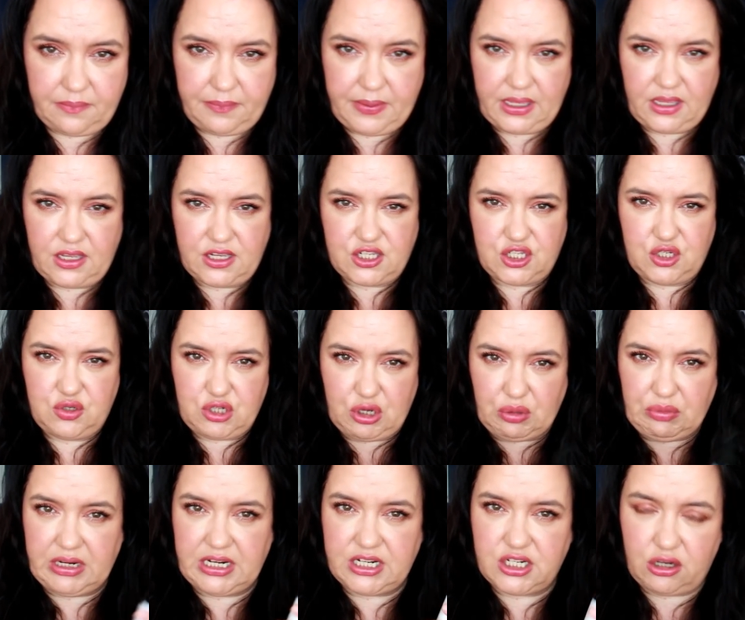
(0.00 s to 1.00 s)
because you
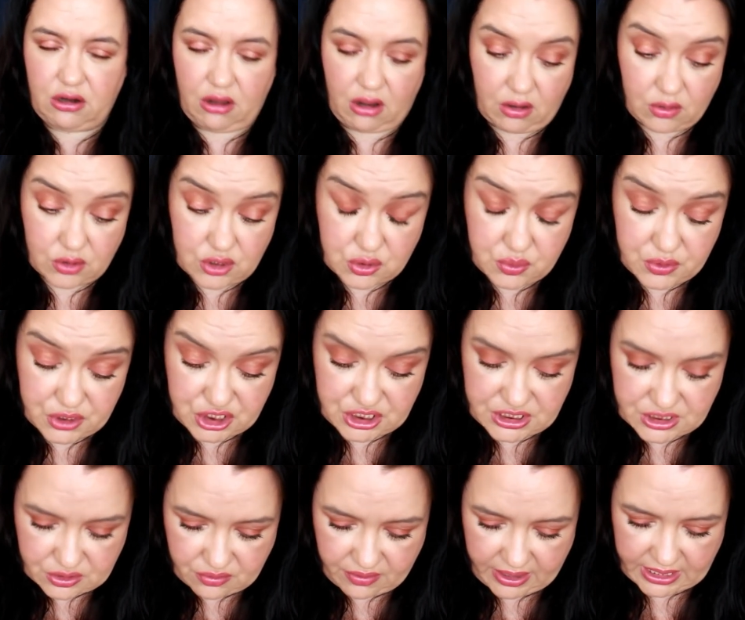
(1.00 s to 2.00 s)
don't need a lot, which
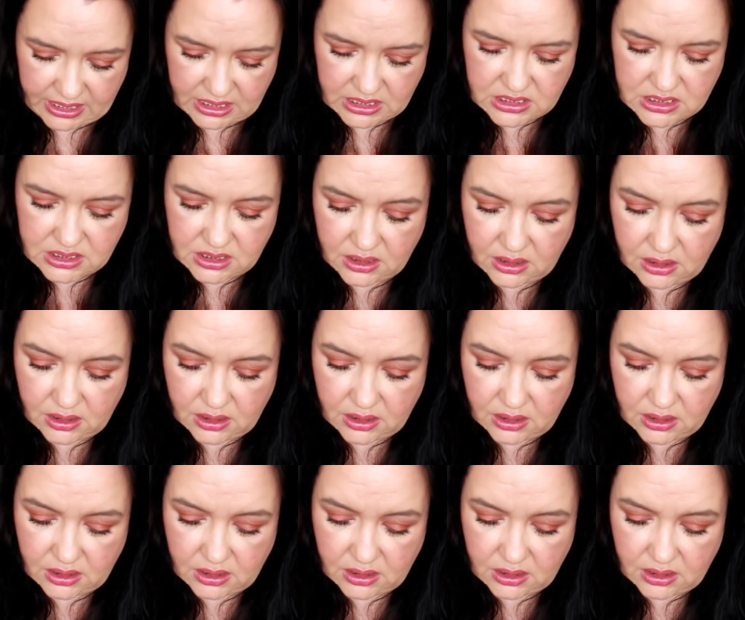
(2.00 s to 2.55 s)
is great.